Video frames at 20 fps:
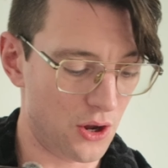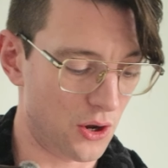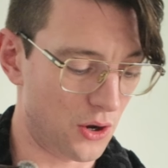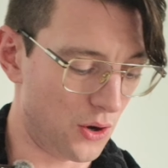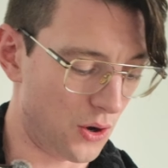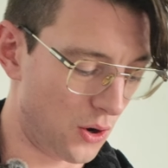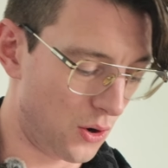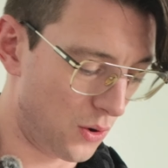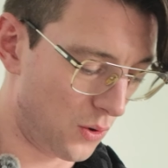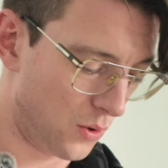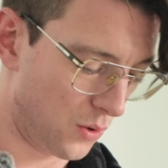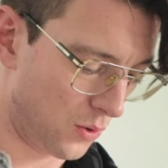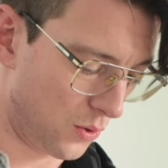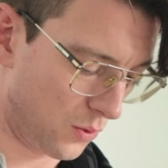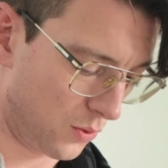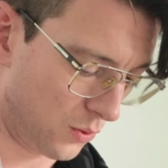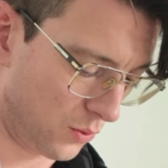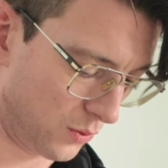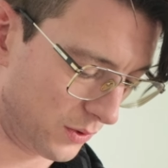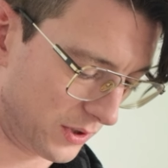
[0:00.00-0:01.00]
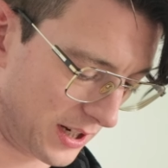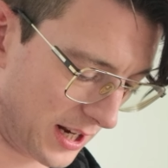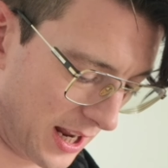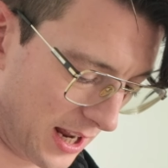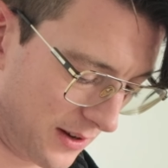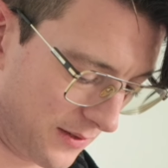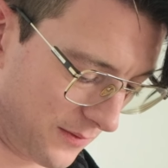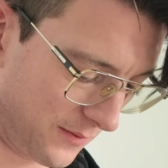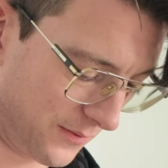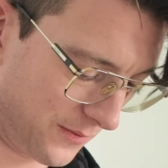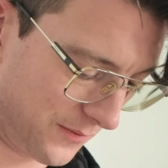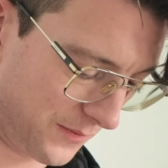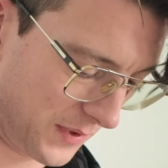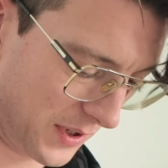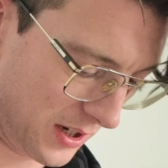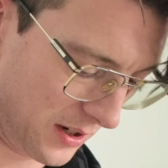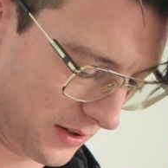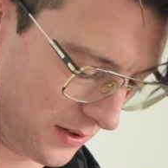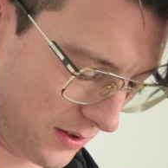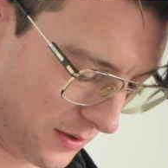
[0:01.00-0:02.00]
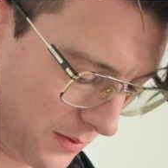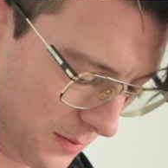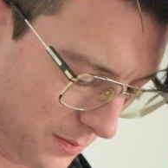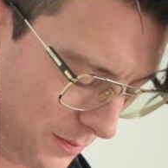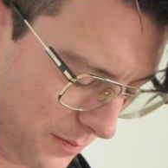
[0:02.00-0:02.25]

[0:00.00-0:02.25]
No 10 feet